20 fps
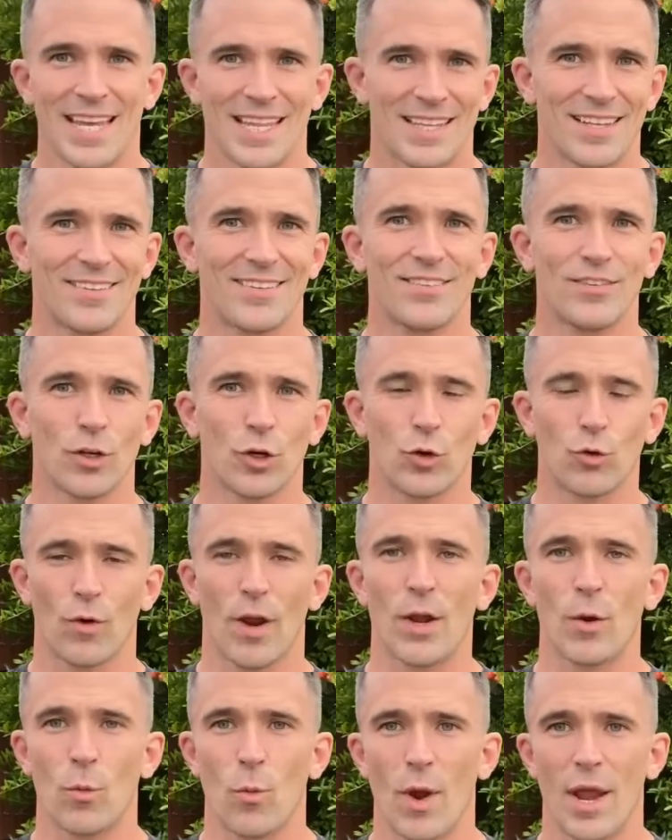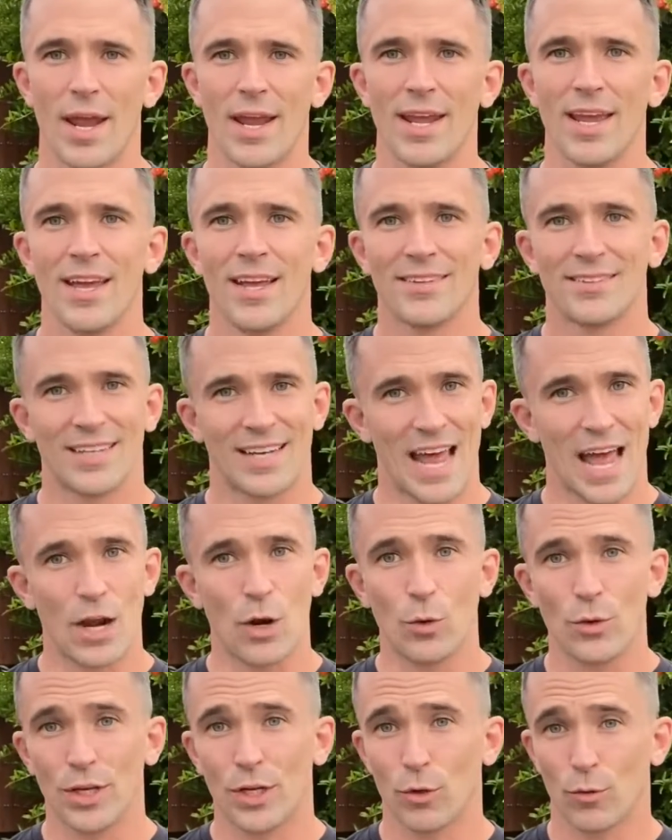This is a great way to not
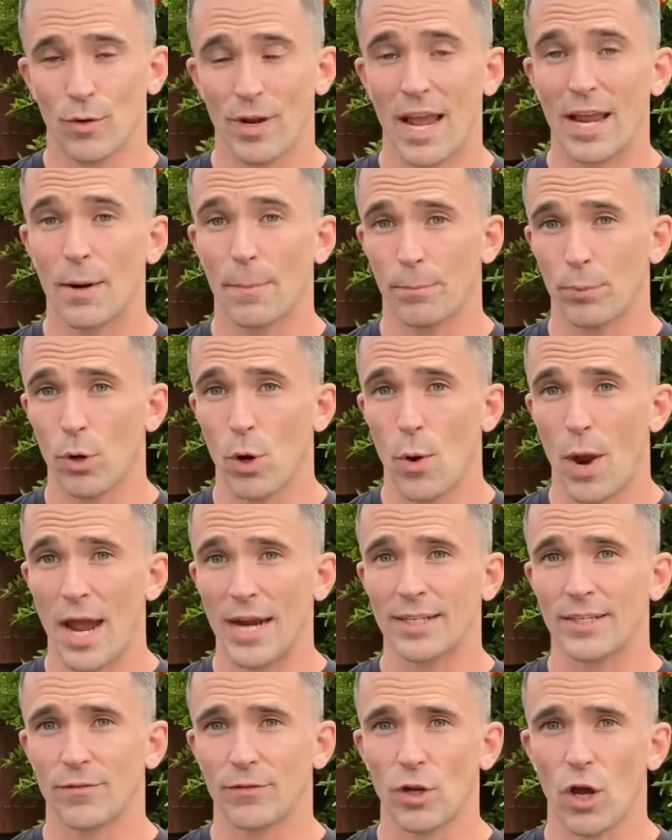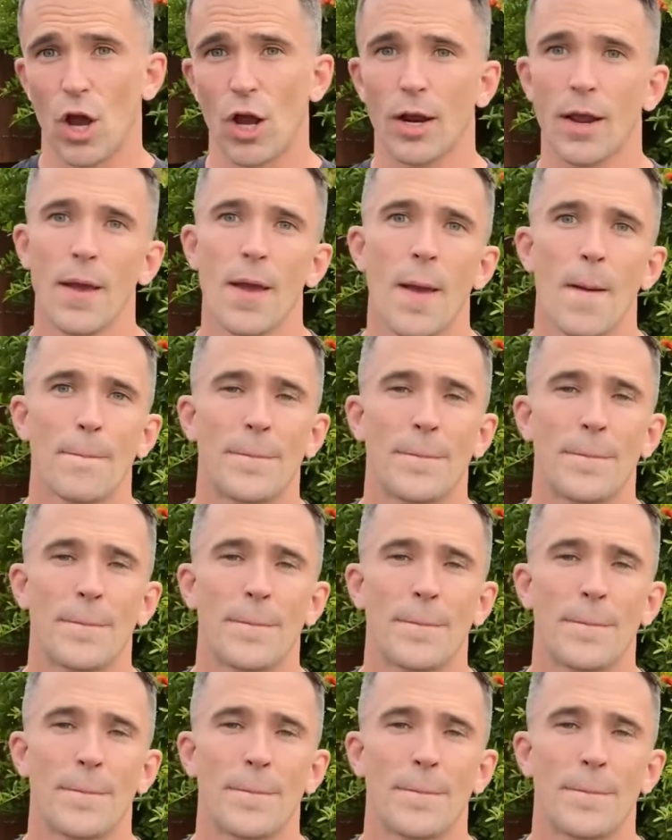only create a proactive dog,